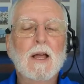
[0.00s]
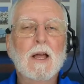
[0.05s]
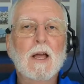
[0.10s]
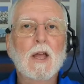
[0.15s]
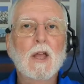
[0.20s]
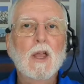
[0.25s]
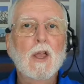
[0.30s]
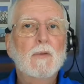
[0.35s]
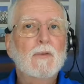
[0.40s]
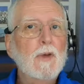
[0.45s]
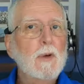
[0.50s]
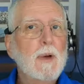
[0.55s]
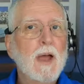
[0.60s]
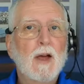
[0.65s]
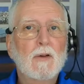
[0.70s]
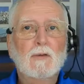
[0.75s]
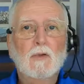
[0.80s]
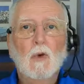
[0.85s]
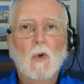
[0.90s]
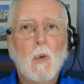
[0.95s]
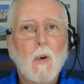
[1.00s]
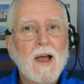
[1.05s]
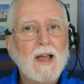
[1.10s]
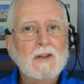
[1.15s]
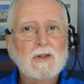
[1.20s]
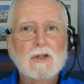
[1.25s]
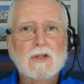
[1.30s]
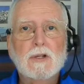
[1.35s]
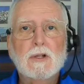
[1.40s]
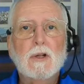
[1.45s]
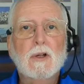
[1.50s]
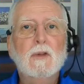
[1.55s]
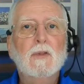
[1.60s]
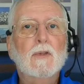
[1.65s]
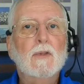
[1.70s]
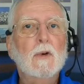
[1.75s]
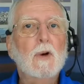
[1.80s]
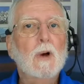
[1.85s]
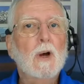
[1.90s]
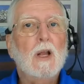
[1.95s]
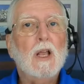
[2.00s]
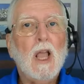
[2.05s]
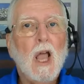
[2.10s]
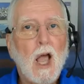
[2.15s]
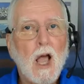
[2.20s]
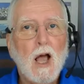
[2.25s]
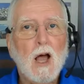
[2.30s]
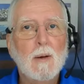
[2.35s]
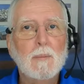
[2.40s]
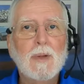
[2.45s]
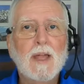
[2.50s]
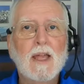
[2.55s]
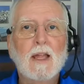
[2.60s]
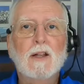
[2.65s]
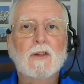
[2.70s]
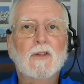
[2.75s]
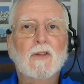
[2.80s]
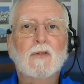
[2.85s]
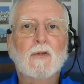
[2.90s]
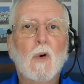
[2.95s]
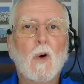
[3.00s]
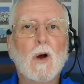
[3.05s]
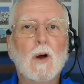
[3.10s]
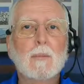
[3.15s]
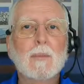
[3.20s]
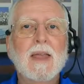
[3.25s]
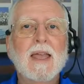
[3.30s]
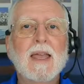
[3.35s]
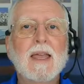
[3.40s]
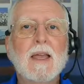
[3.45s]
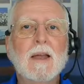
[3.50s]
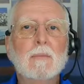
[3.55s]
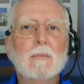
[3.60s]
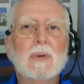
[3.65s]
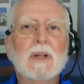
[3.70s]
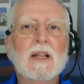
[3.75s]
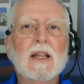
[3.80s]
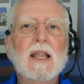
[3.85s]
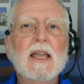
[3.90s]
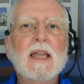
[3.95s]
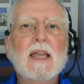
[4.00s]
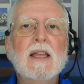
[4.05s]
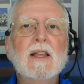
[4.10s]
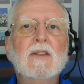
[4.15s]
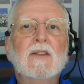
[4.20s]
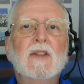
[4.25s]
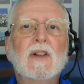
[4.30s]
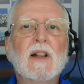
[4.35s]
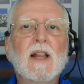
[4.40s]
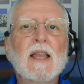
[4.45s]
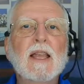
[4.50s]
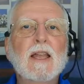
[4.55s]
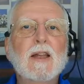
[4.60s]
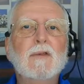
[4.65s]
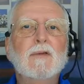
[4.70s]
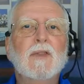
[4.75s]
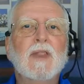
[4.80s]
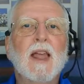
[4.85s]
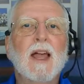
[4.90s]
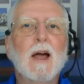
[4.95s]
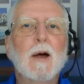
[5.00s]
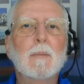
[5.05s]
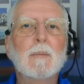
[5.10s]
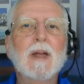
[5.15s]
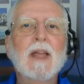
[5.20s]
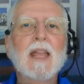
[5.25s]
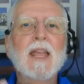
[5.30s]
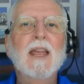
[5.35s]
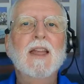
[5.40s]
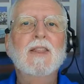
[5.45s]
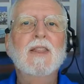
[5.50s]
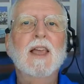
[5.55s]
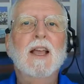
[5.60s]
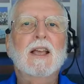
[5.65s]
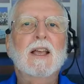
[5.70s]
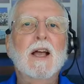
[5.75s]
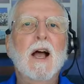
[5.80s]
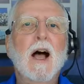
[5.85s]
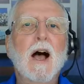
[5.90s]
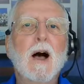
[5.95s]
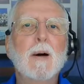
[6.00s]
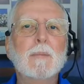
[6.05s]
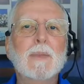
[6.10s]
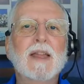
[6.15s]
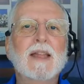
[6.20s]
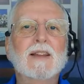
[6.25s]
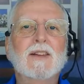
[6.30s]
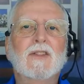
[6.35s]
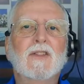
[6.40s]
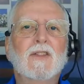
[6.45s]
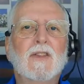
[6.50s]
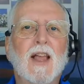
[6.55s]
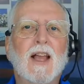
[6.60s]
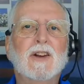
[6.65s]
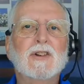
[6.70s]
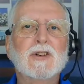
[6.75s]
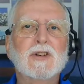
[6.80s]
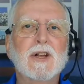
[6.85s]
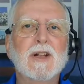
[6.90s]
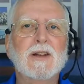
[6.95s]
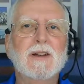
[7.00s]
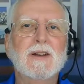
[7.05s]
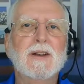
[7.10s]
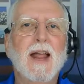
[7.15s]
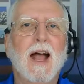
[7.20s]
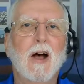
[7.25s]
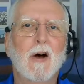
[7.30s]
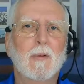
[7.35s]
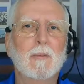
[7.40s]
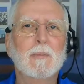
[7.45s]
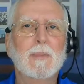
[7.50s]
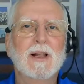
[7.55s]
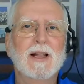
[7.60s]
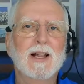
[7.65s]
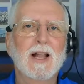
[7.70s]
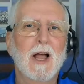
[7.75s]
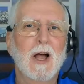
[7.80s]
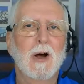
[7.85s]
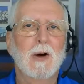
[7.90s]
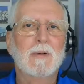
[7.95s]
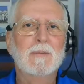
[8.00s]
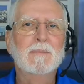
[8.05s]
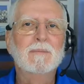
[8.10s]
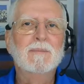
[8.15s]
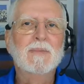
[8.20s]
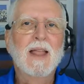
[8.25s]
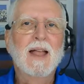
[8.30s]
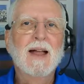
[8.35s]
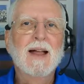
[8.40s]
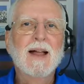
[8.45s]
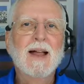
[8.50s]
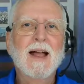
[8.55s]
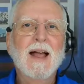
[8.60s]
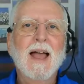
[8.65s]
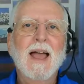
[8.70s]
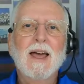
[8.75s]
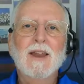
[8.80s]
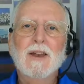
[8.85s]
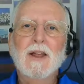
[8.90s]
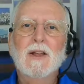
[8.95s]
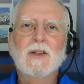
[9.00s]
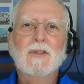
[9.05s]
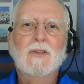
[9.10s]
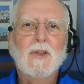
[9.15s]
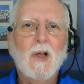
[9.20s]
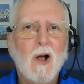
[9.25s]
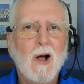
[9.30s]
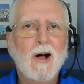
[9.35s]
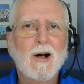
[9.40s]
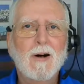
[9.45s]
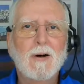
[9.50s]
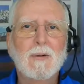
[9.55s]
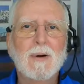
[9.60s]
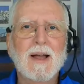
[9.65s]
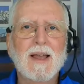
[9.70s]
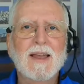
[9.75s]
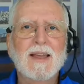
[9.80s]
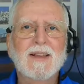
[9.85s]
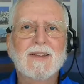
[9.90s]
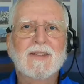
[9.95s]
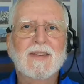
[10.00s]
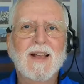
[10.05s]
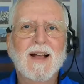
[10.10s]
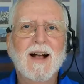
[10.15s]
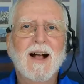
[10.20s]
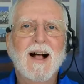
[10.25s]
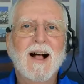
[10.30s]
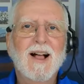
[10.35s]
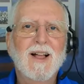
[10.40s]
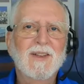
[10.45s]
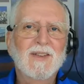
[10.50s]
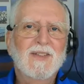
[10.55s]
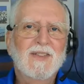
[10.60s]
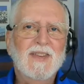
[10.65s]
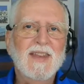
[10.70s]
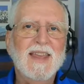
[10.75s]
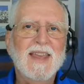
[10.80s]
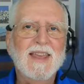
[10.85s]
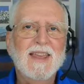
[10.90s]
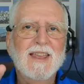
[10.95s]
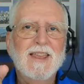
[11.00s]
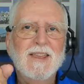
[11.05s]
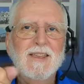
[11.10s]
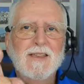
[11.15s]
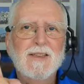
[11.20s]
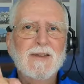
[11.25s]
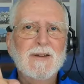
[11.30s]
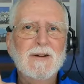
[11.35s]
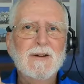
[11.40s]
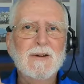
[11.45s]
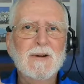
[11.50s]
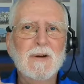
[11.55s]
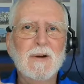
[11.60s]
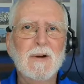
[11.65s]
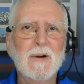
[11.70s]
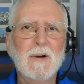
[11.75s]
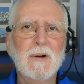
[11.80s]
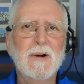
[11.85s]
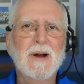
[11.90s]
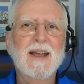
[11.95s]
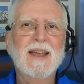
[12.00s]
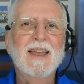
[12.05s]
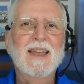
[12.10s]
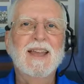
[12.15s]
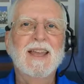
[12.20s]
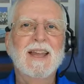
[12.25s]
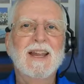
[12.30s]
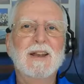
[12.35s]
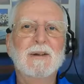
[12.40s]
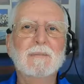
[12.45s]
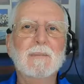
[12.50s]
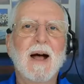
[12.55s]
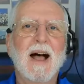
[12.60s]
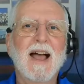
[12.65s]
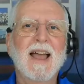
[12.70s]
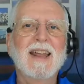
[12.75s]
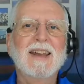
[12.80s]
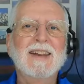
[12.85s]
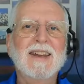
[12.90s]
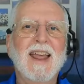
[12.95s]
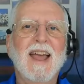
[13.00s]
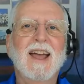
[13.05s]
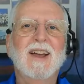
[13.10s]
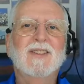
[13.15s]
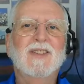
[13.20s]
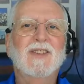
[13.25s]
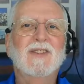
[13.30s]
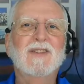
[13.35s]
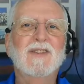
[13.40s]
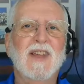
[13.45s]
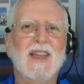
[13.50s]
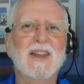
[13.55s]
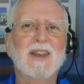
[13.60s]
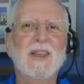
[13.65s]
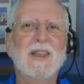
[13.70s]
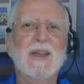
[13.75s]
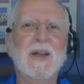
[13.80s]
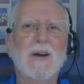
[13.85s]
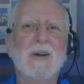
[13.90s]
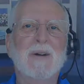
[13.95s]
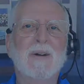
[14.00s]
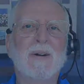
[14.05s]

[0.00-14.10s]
If you have questions or comments for me, please leave them in the comment section down below. And as always, I'll see you in my next video.